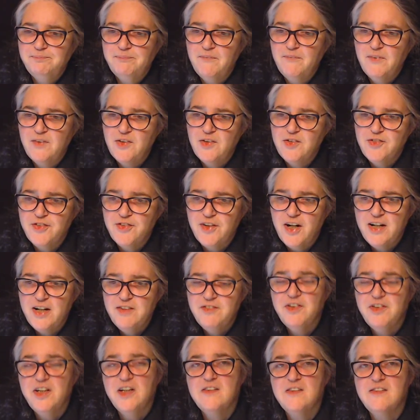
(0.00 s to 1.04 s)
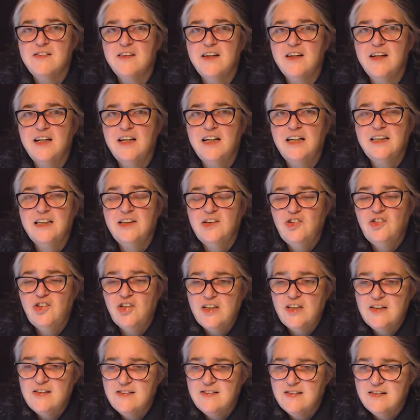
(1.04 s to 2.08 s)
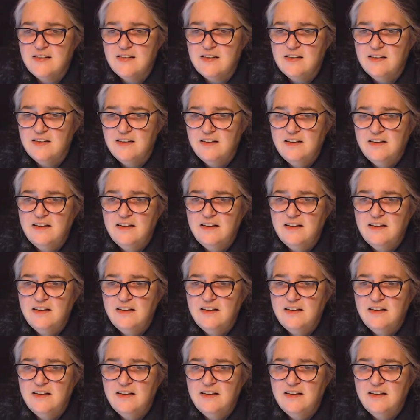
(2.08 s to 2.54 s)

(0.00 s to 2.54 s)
We were forever outside chasing